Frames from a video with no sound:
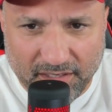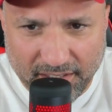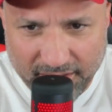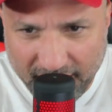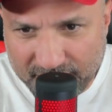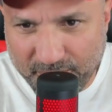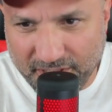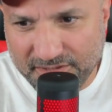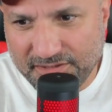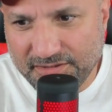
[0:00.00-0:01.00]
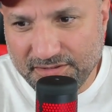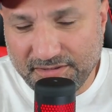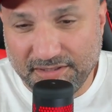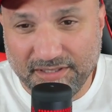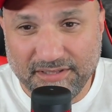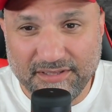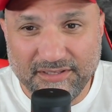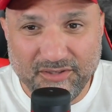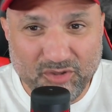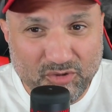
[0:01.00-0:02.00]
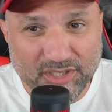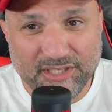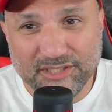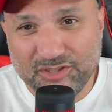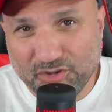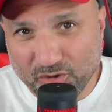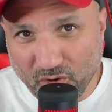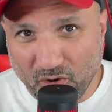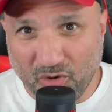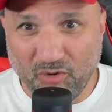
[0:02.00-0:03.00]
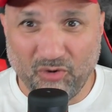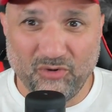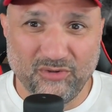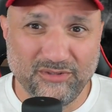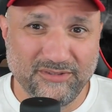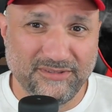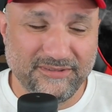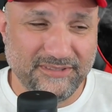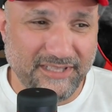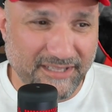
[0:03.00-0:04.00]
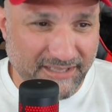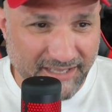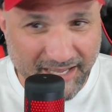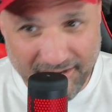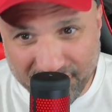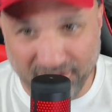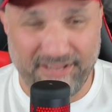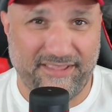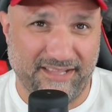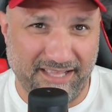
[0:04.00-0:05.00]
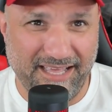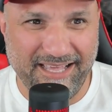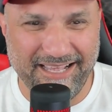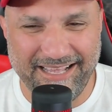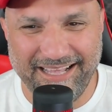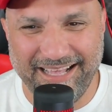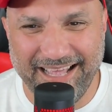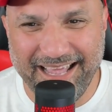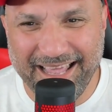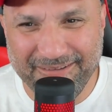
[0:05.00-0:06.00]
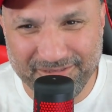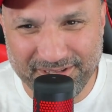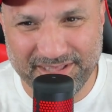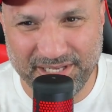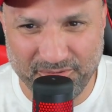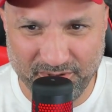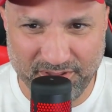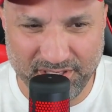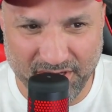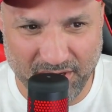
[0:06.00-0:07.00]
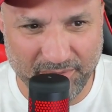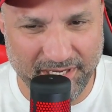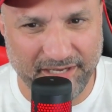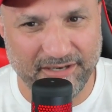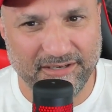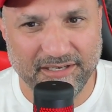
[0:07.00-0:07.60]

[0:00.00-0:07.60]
The next piece, you can control everything, everything with the Dominator.